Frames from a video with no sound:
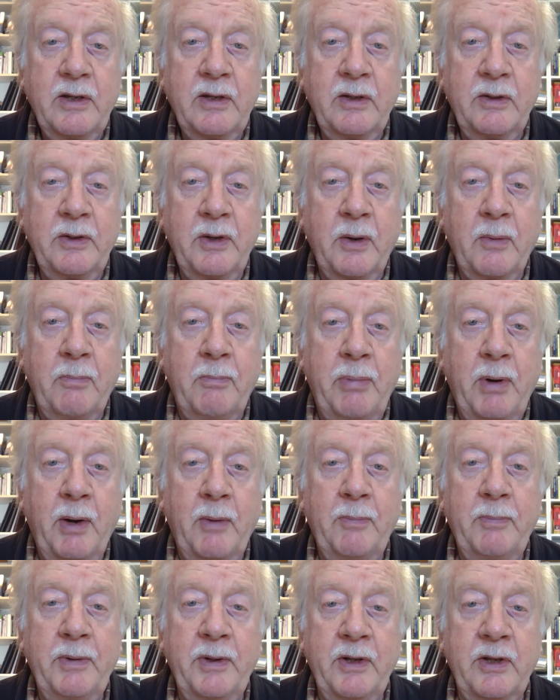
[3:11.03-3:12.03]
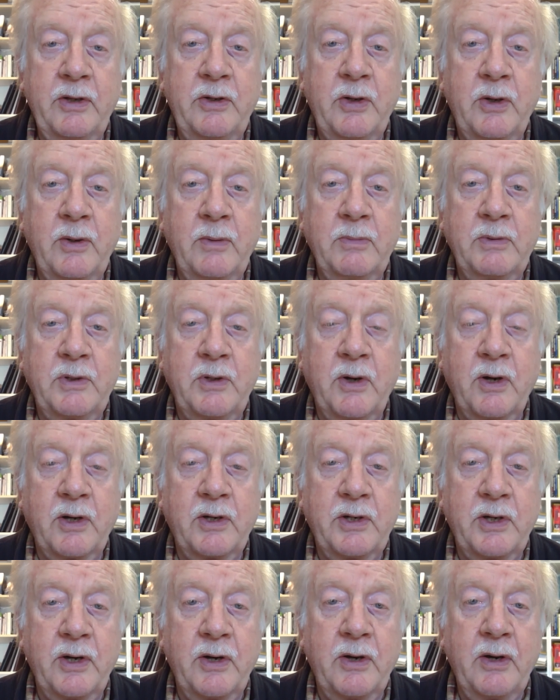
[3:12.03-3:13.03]
a little bump in the term
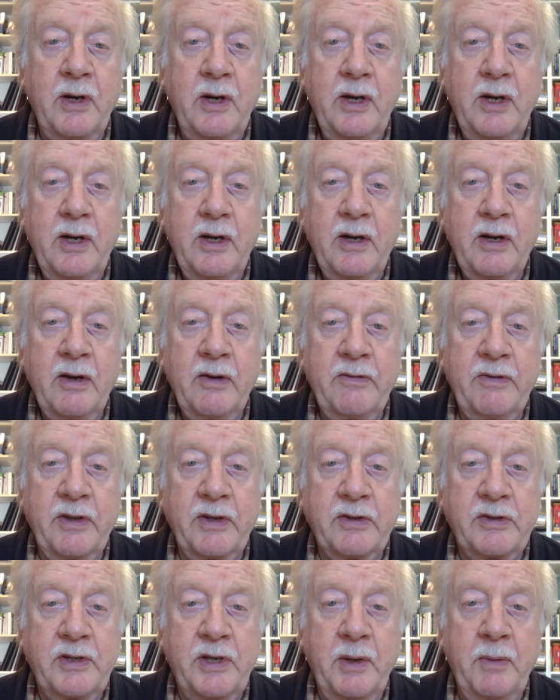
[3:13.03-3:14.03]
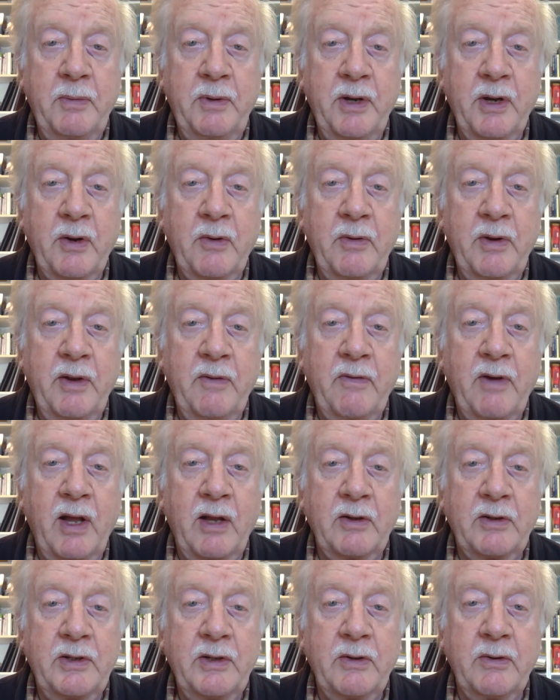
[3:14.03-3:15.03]
structure of the CBOE
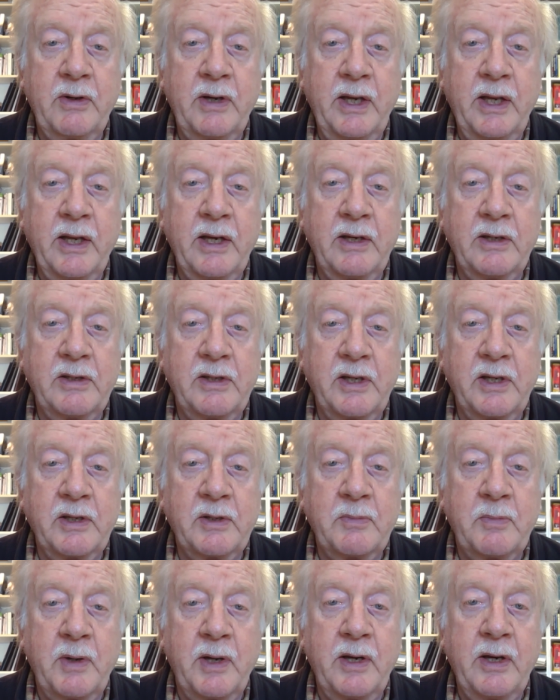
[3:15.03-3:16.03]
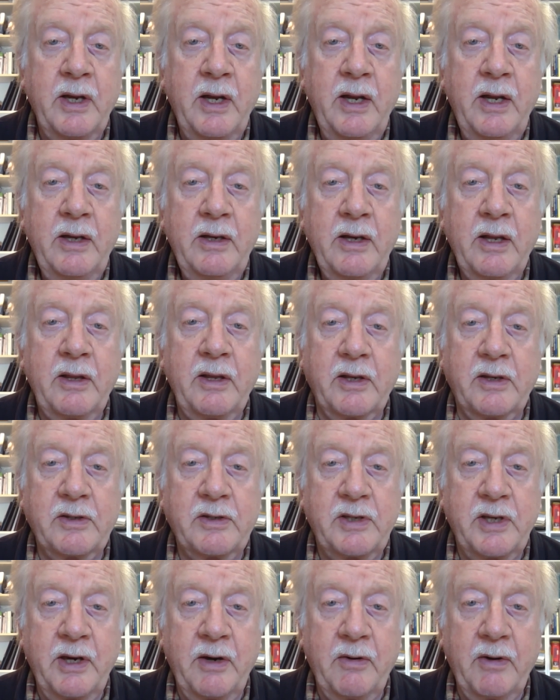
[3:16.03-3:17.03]
volatility indices, but nothing
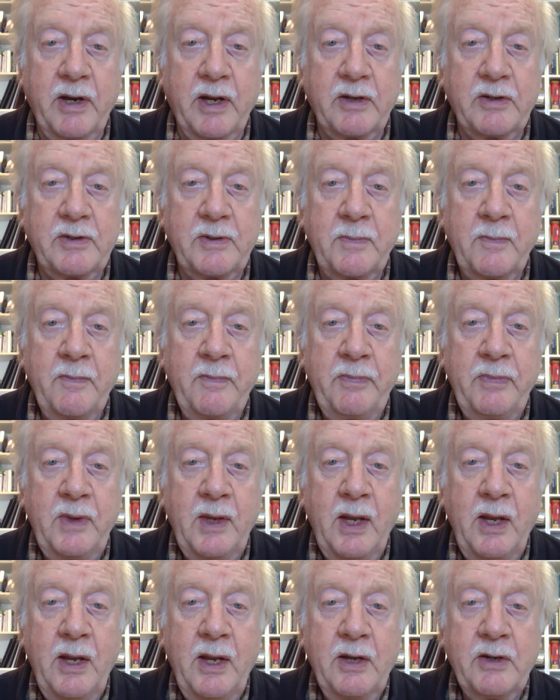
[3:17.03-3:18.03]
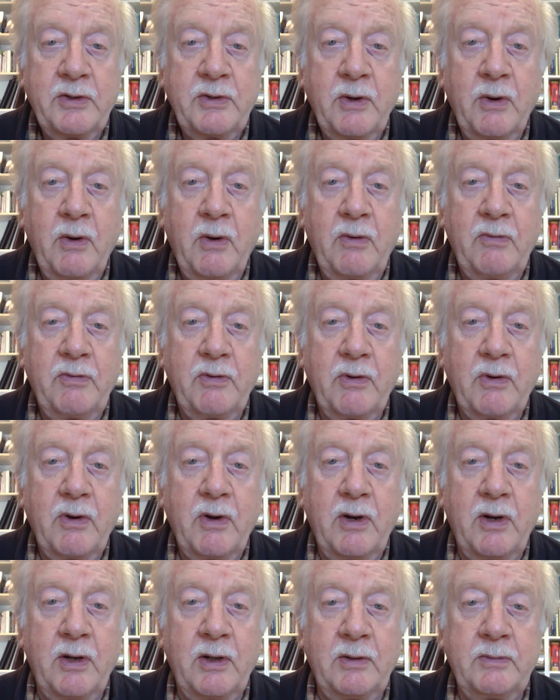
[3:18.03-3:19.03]
serious. So
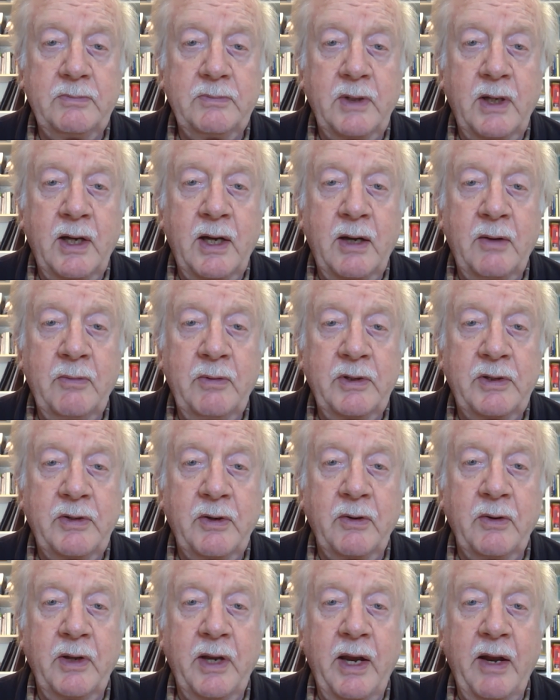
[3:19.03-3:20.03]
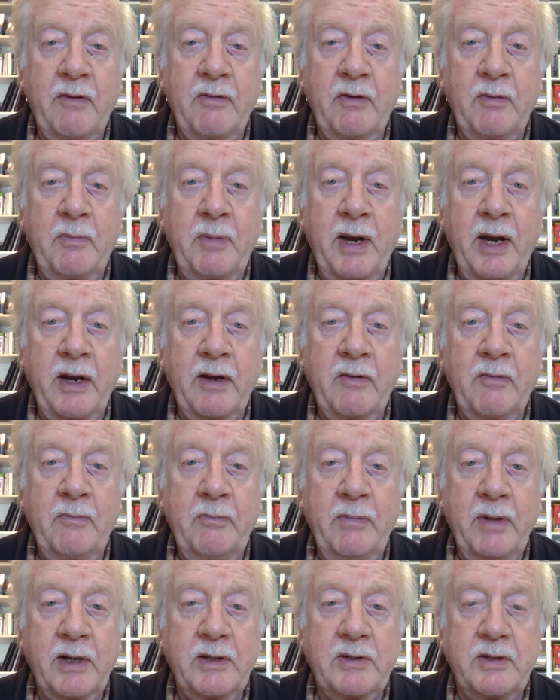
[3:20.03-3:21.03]
overall, we certainly have a bag of
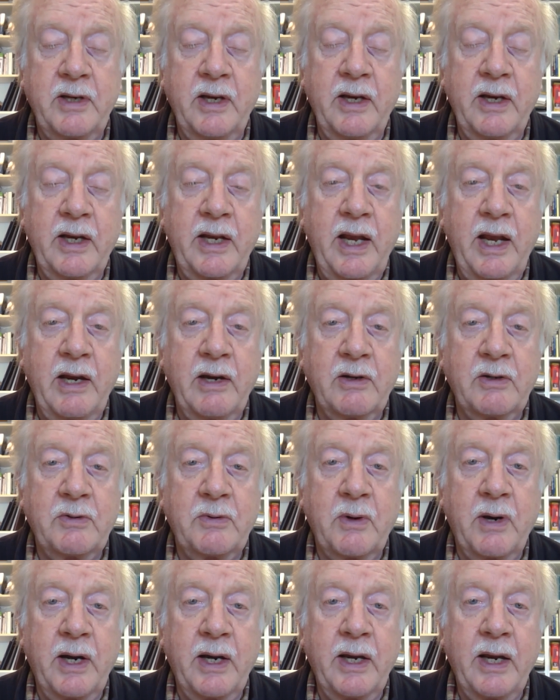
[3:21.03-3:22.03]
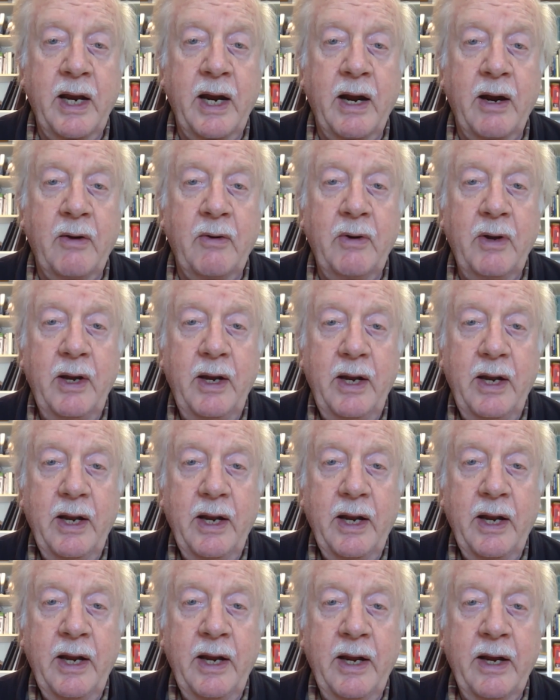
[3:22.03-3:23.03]
mixed indicators right now.
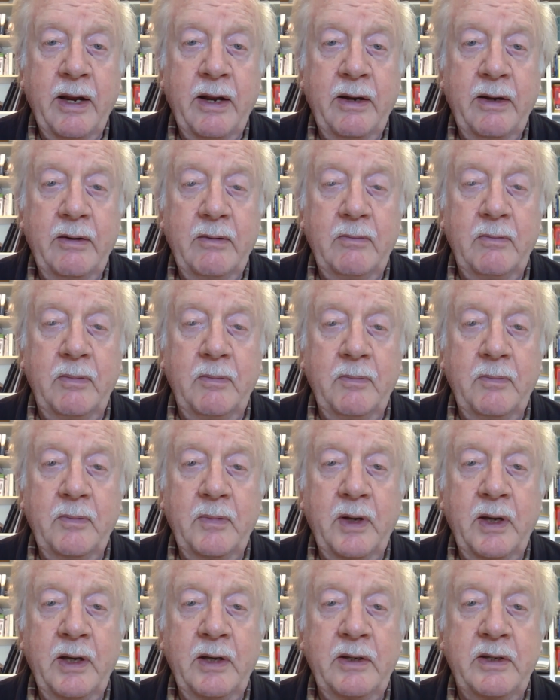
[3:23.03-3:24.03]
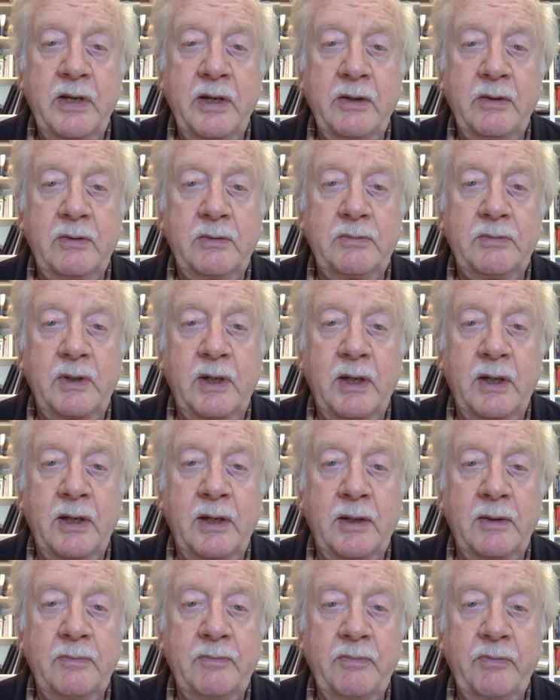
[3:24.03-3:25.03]
And
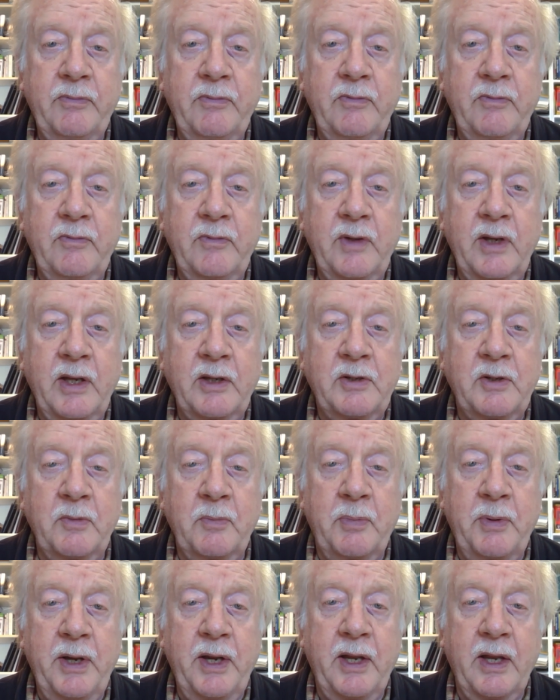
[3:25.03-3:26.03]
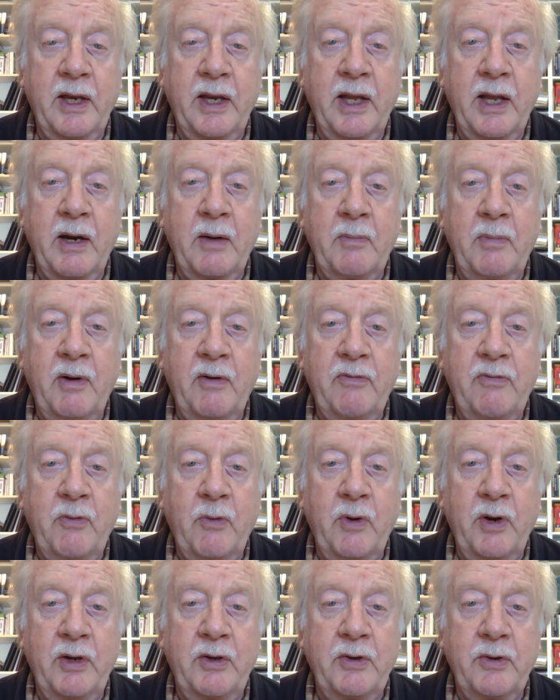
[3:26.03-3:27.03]
until S&P can get above
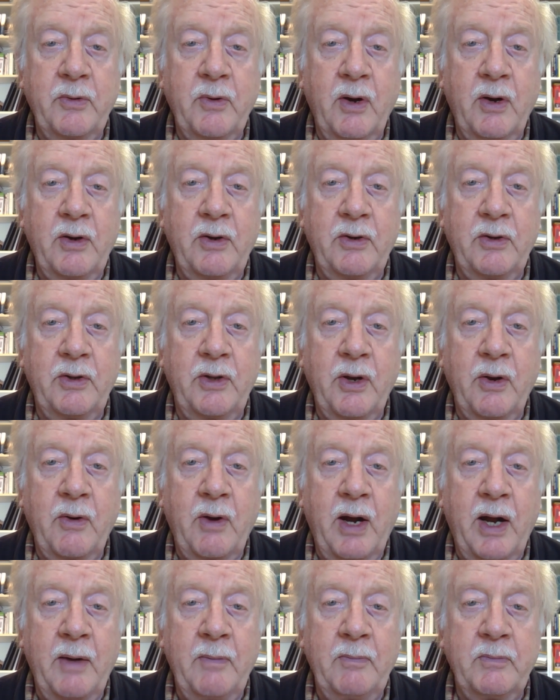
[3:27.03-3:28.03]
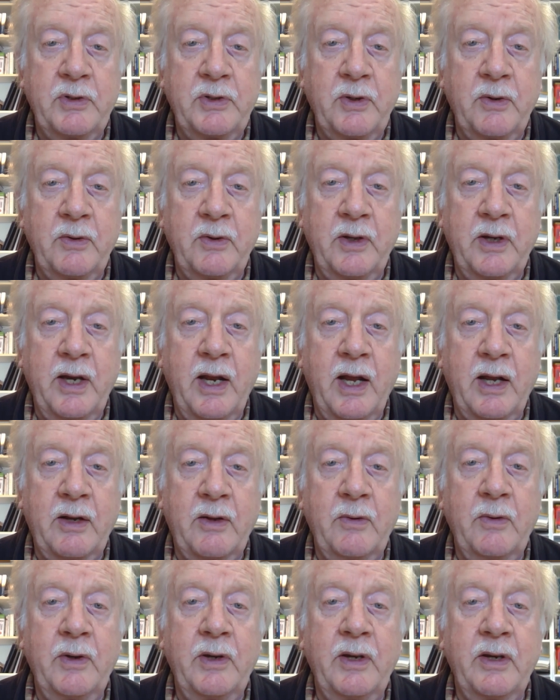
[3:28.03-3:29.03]
4,200, though, I'm certainly not
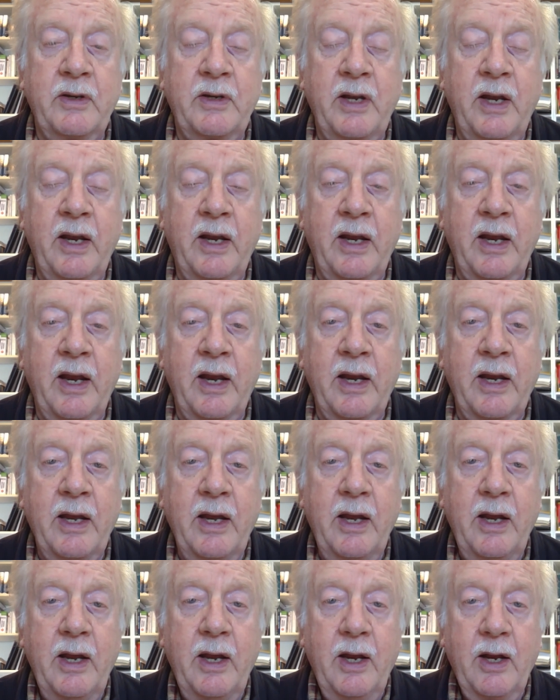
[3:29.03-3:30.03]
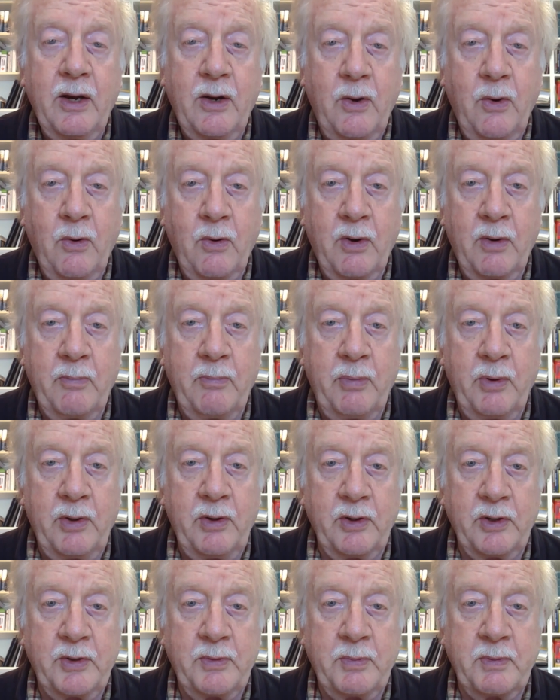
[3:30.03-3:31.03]
going to take a core
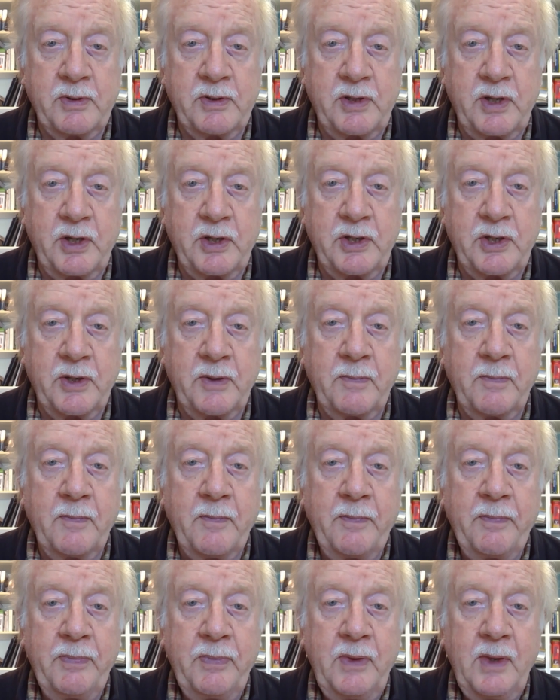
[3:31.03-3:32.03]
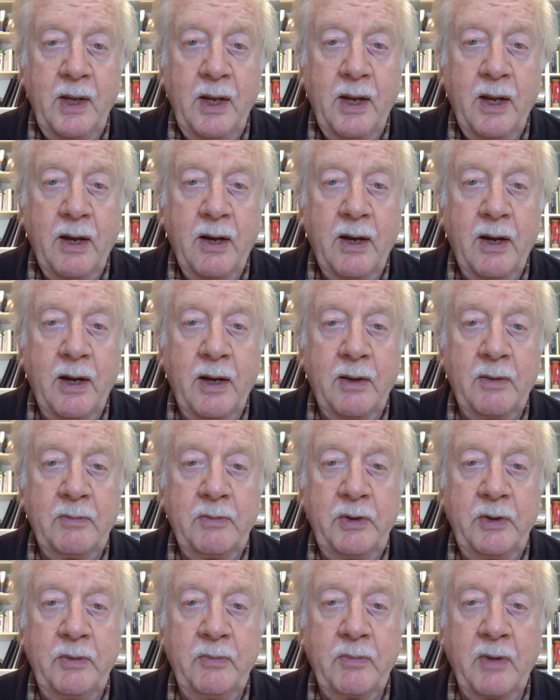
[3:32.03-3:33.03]
bullish position.
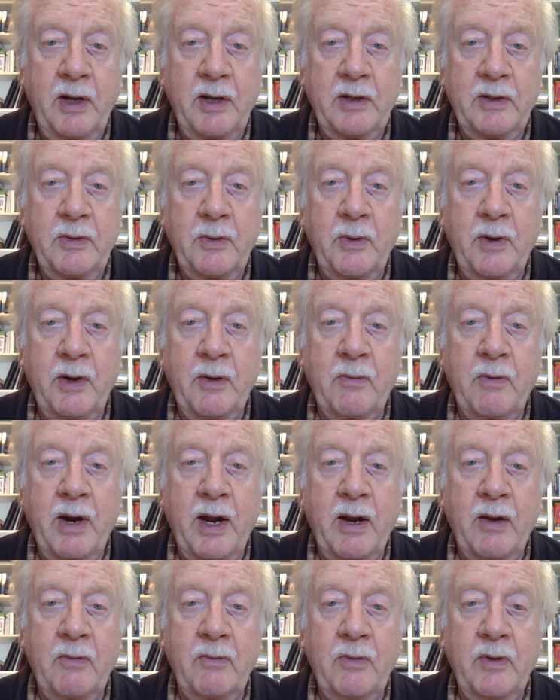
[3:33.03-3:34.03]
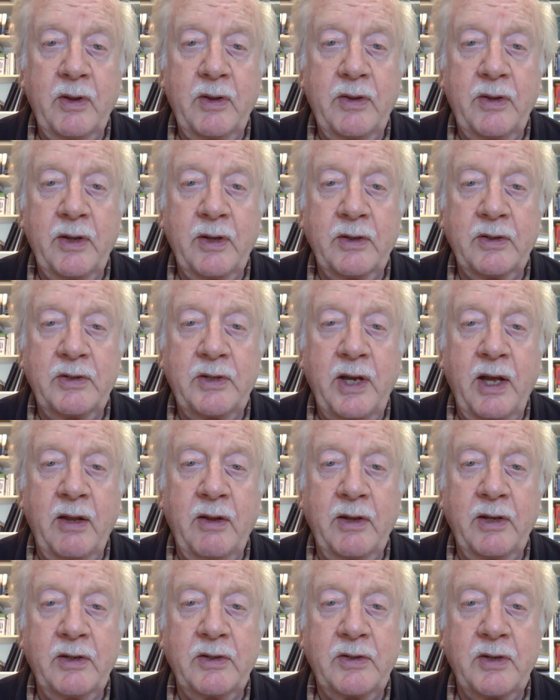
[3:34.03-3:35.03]
You might toy around with
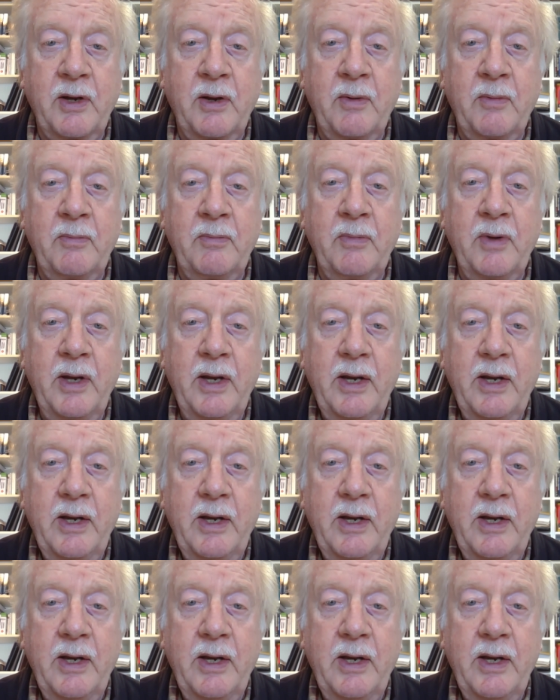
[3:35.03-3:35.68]
selling some